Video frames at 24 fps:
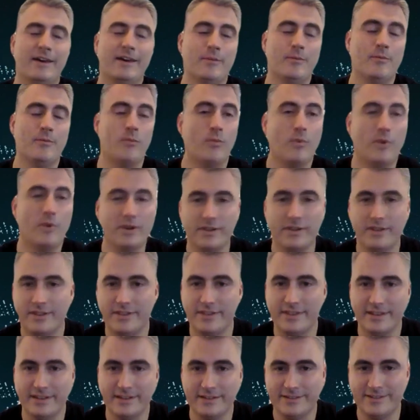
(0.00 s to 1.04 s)
One of the
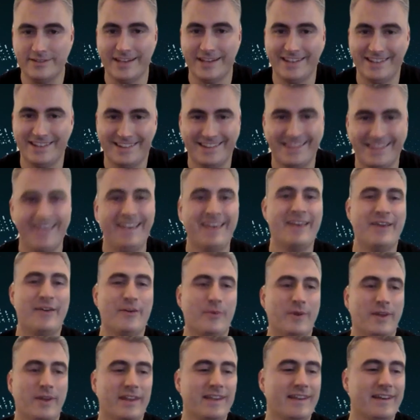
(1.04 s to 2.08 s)
things
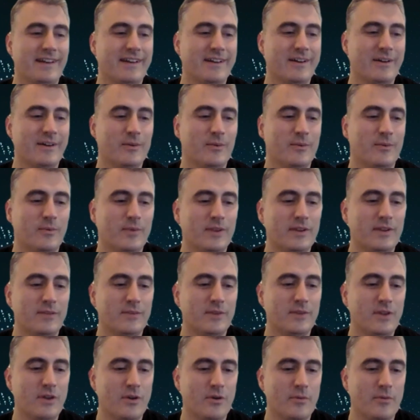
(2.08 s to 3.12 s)
we
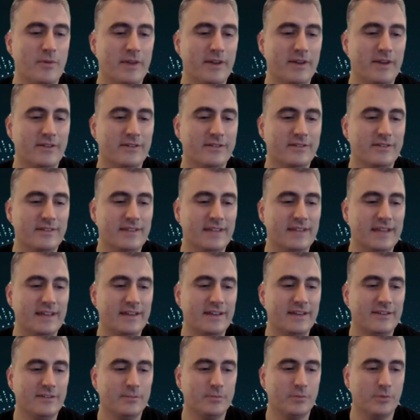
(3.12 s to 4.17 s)
know about
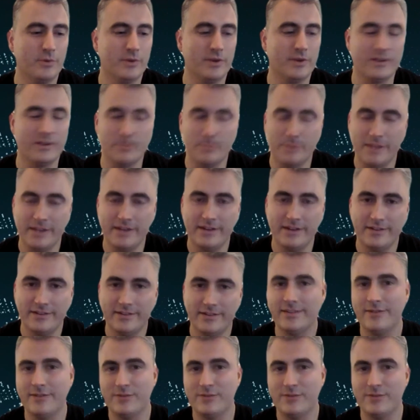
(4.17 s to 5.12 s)
exploring other planets is every